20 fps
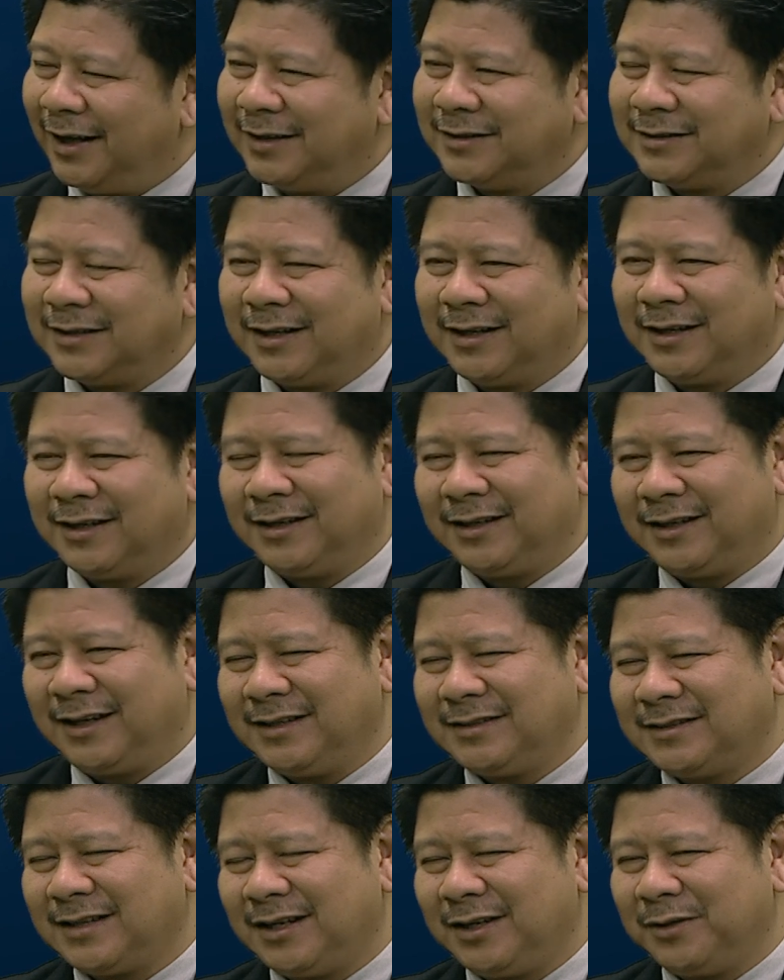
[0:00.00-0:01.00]
and
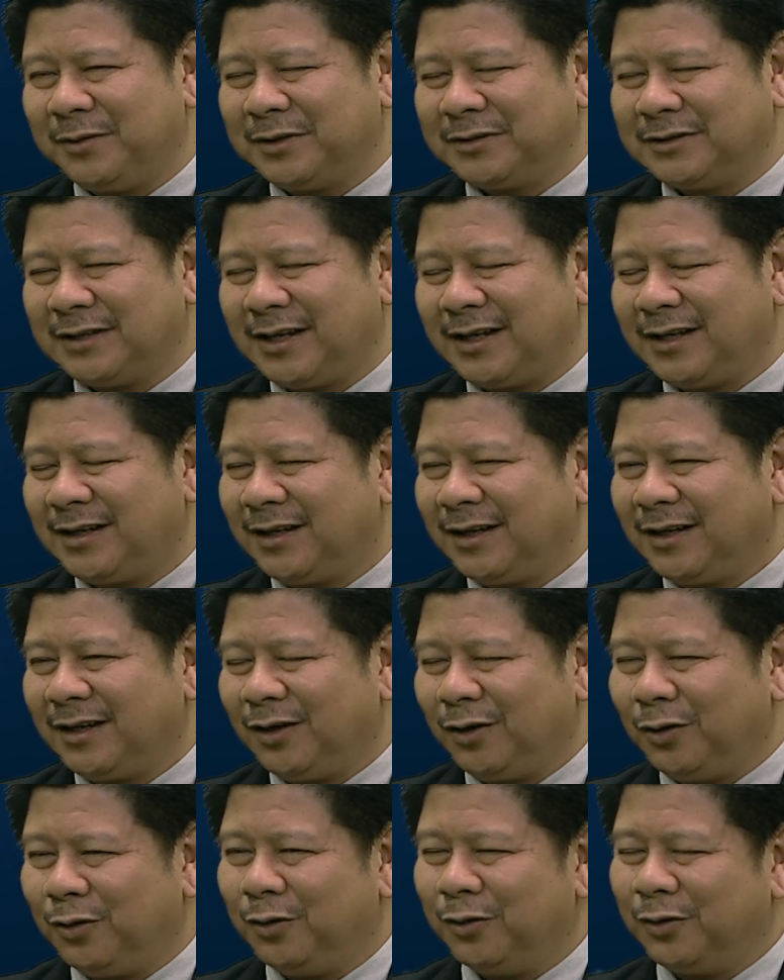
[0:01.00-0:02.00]
then suddenly we say,
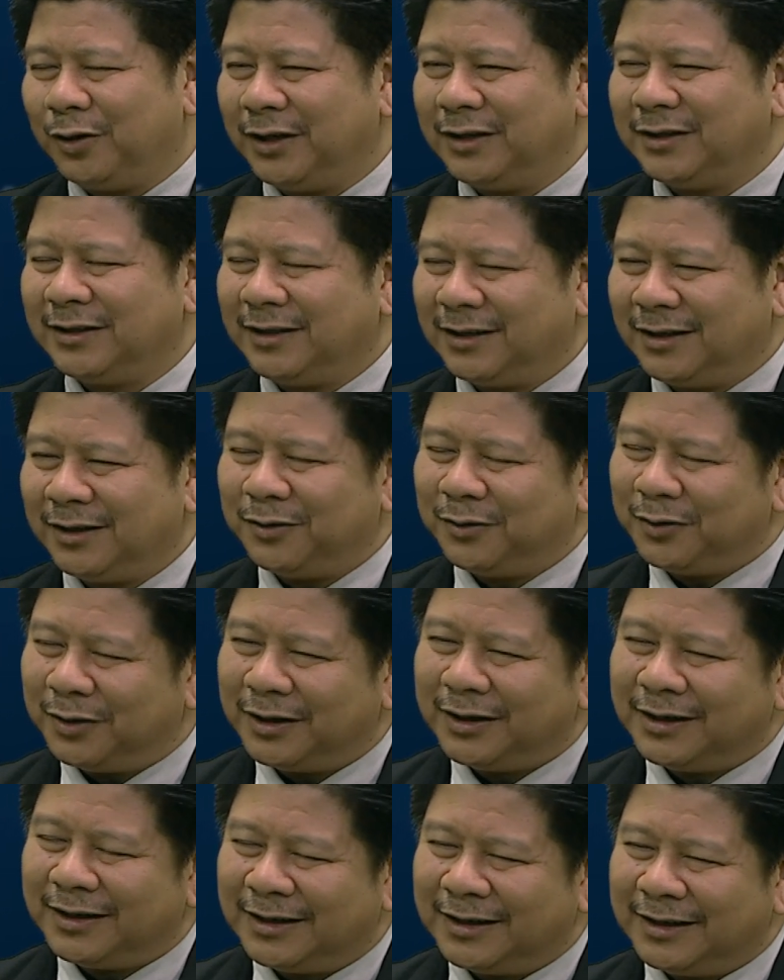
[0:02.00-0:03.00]

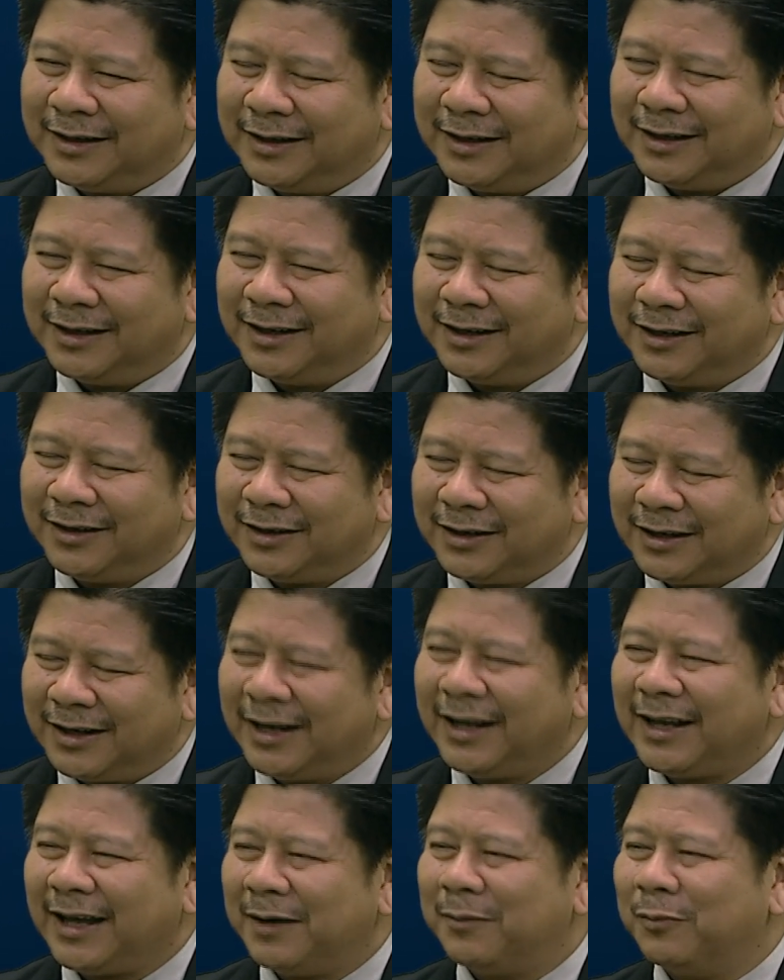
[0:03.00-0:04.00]

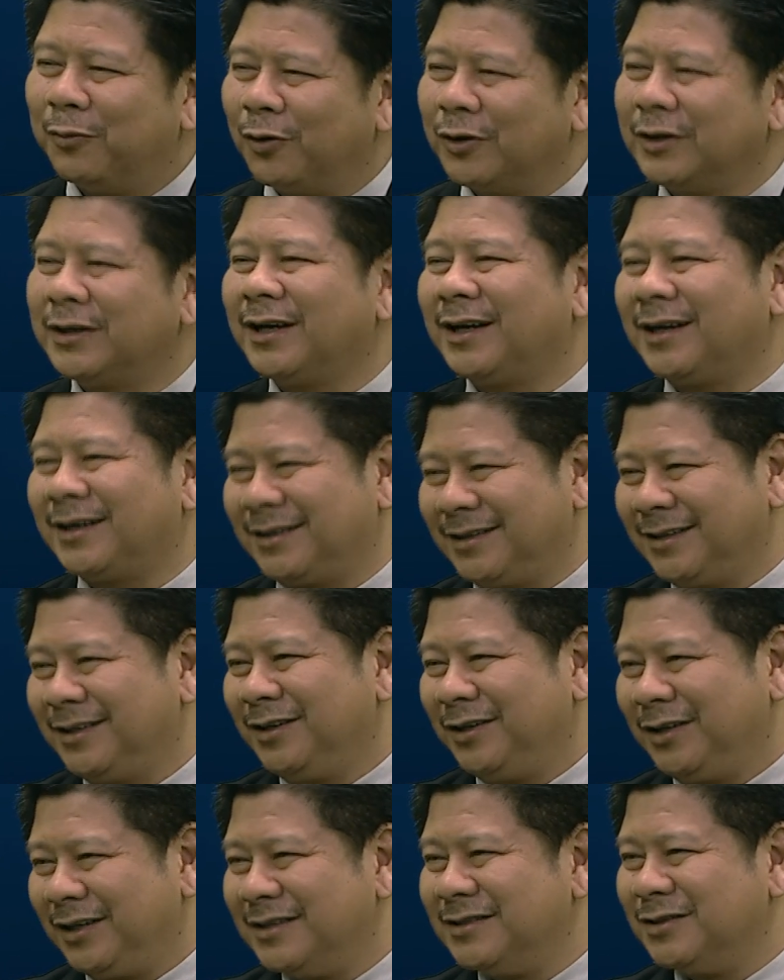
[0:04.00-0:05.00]
click and mortar
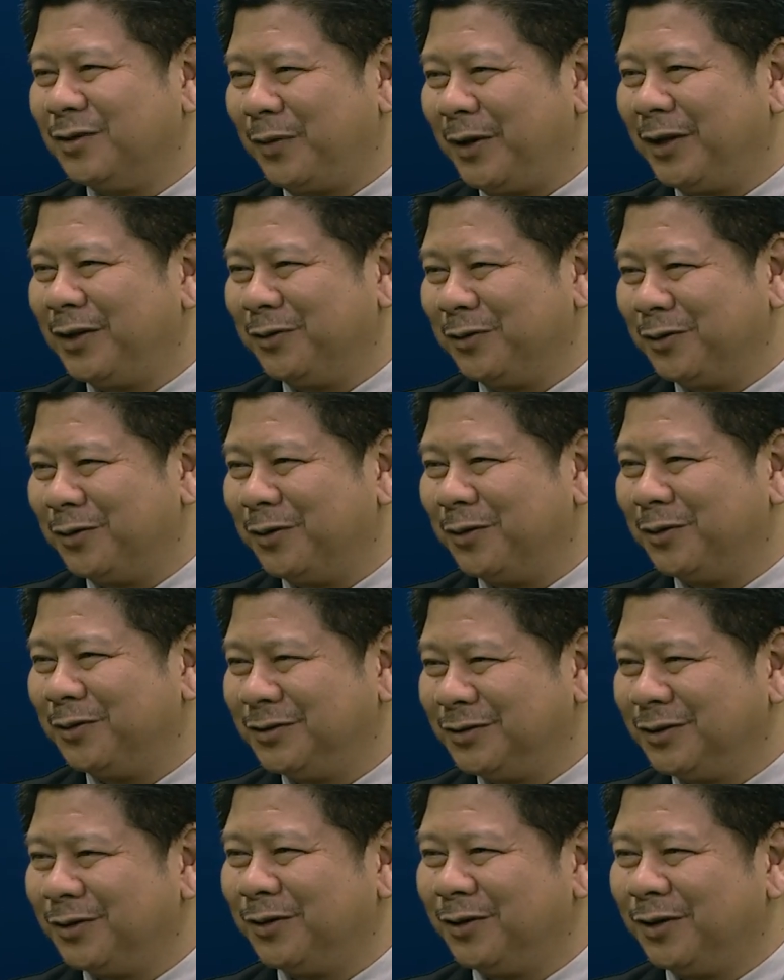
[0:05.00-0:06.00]
is the way to
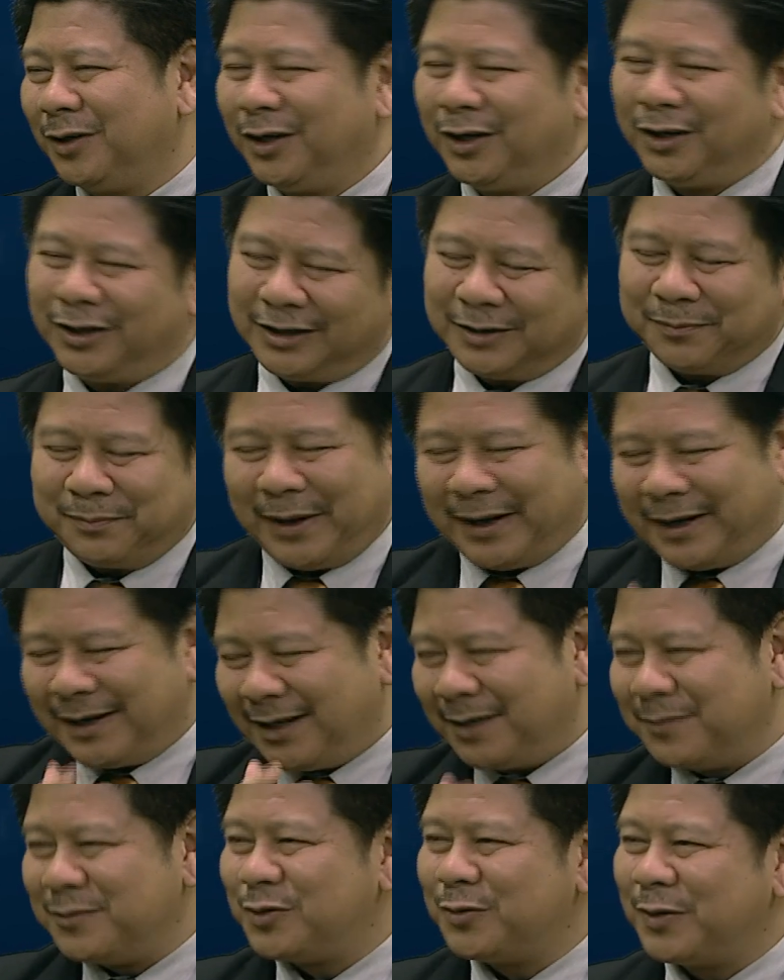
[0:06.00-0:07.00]
go. So the
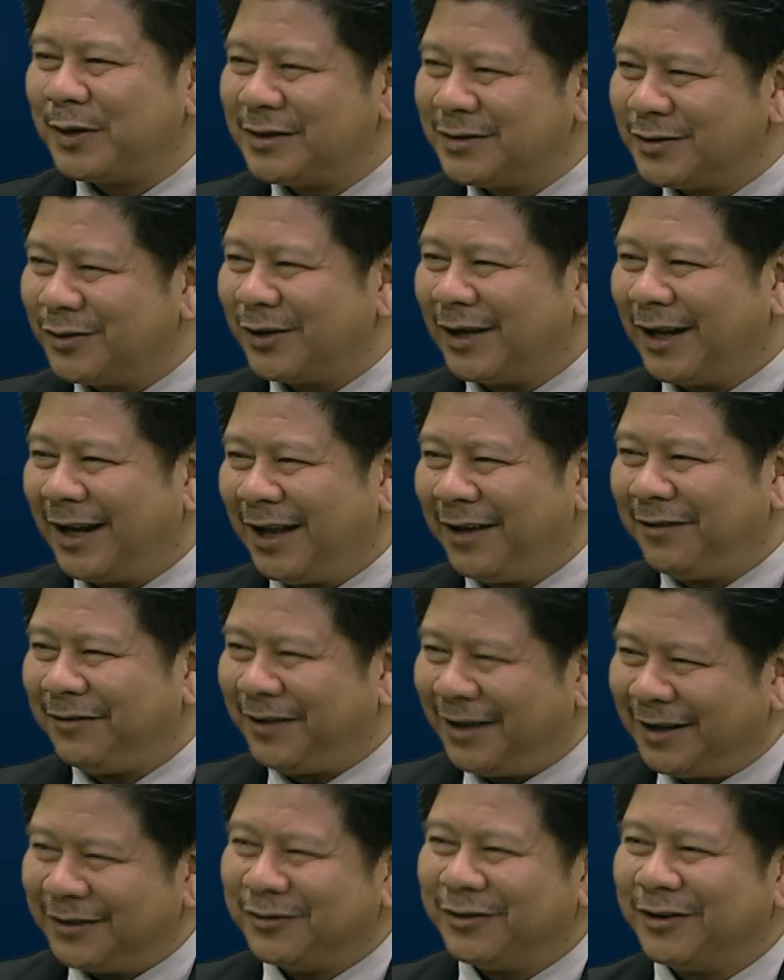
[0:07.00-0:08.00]
pendulum swings to the
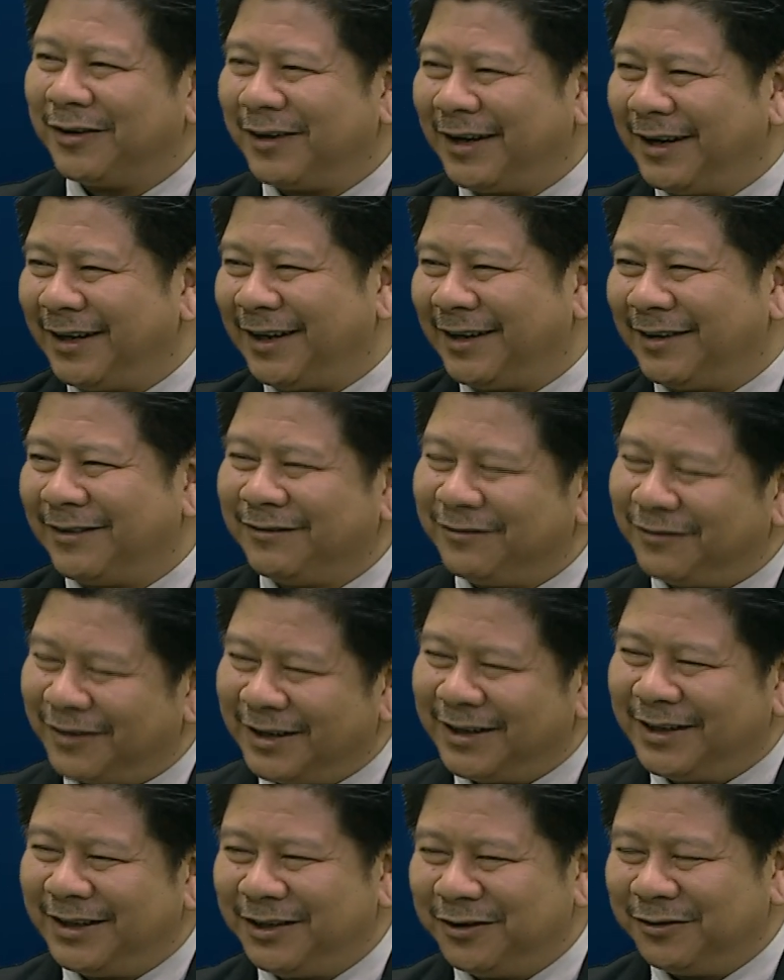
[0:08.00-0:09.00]
left and to the right, and
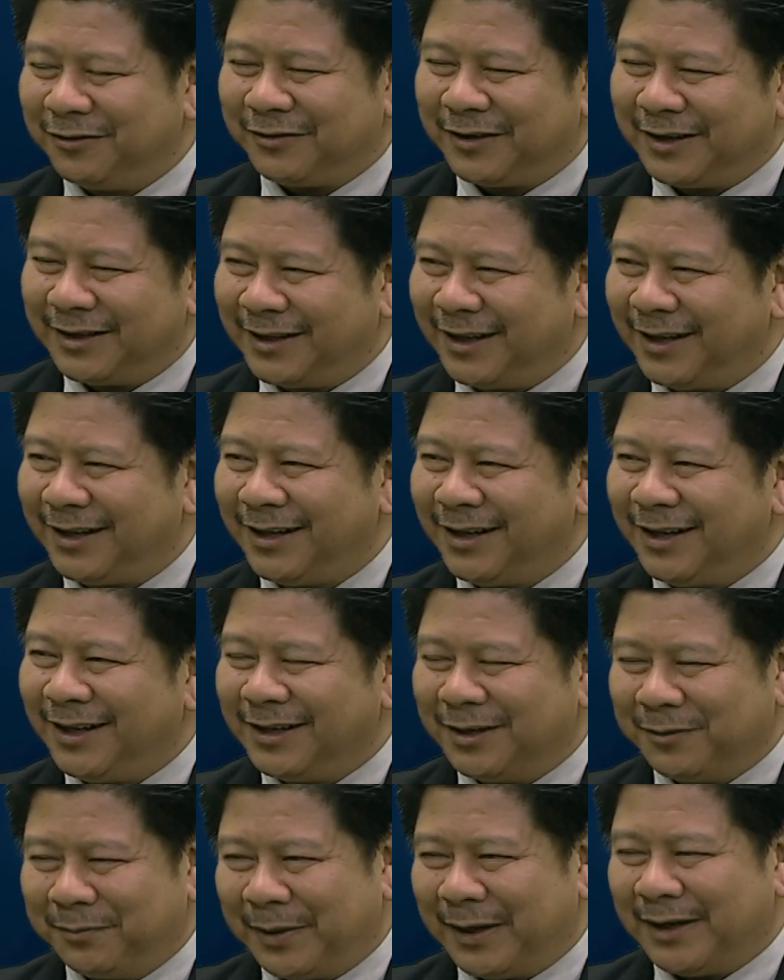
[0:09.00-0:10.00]
finally you'll find that
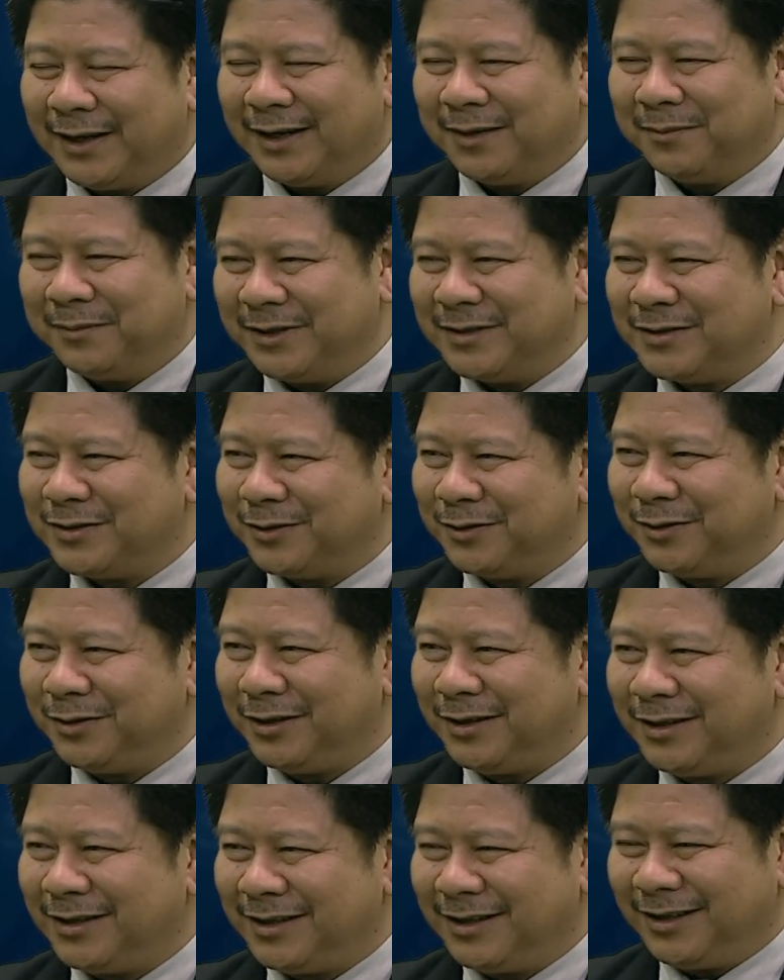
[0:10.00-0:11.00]
the pendulum needs
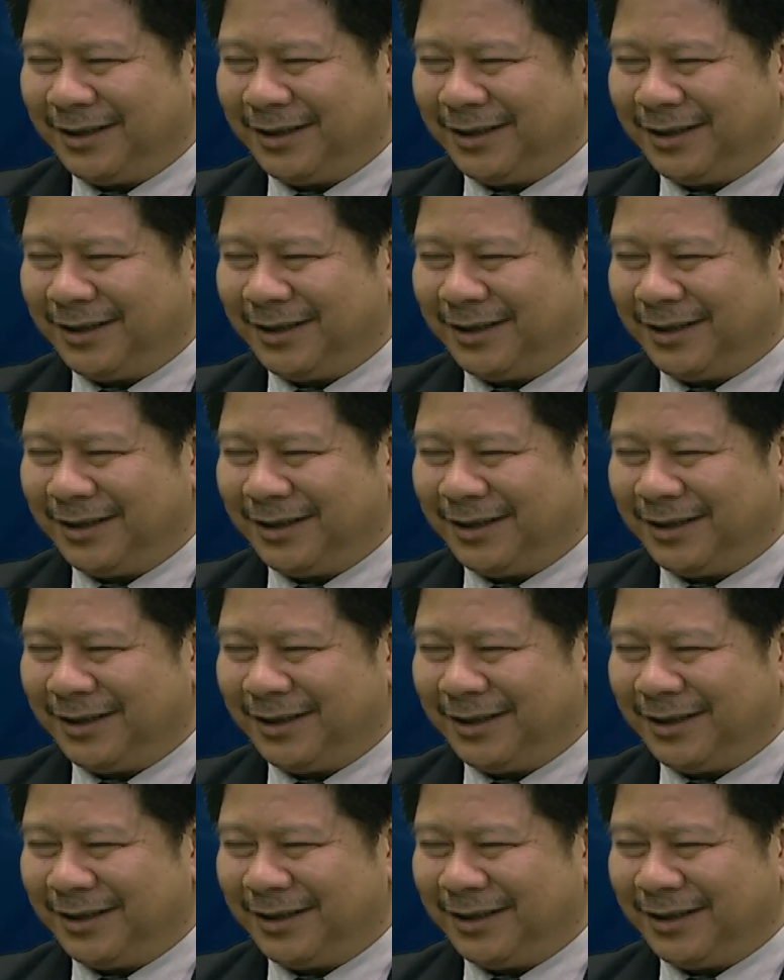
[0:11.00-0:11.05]
to